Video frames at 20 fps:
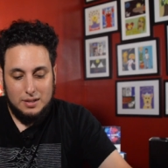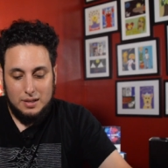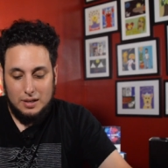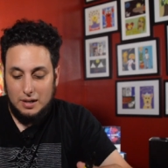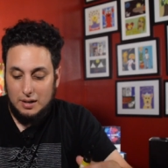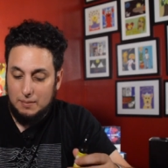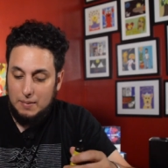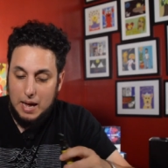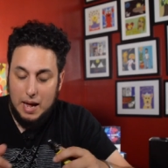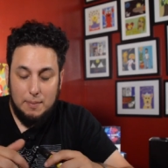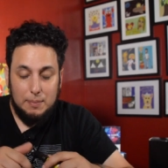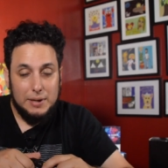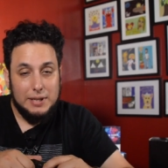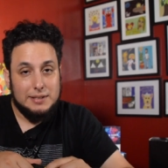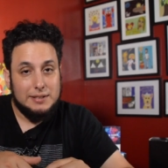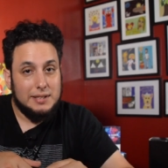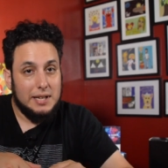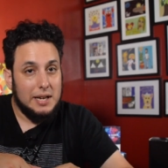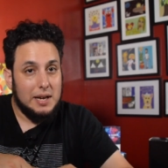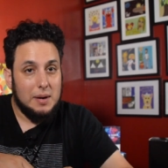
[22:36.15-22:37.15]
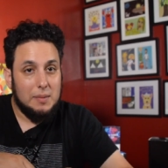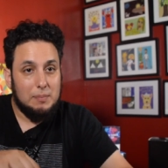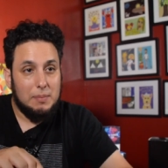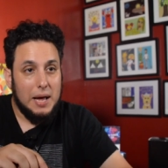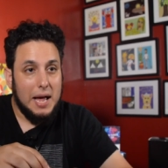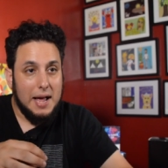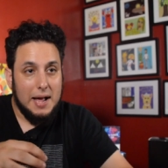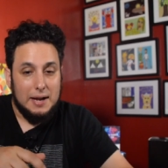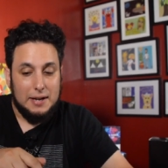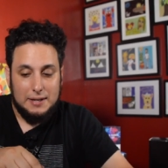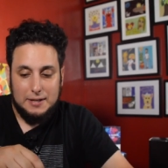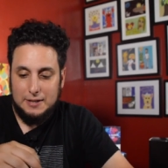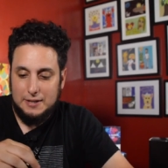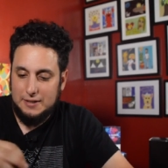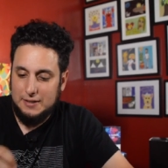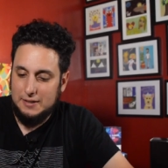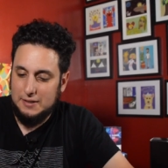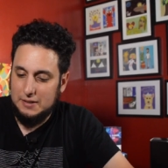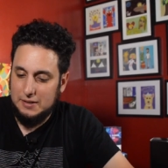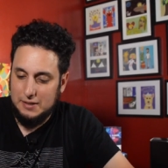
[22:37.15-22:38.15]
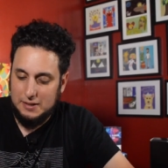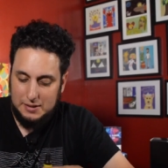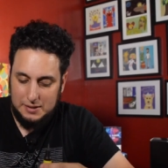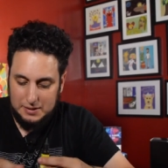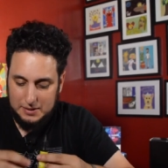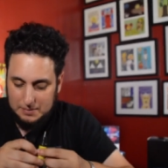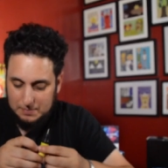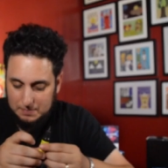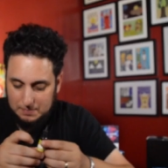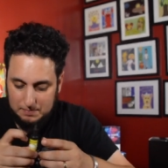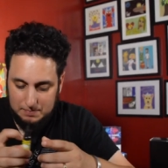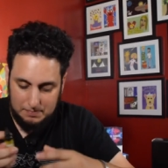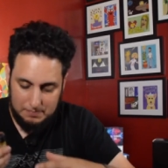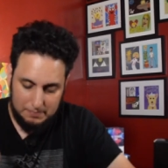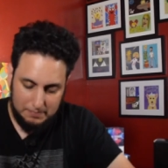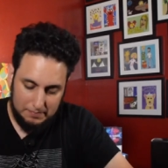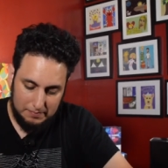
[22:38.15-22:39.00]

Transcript: I'm happy to say I'm back. Um,